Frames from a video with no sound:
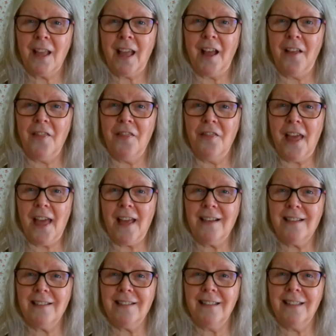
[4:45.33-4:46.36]
And
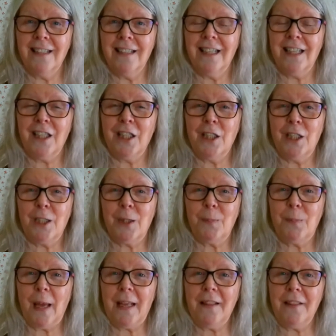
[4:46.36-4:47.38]
then he
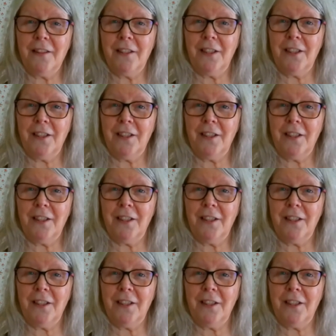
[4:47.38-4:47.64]
spent the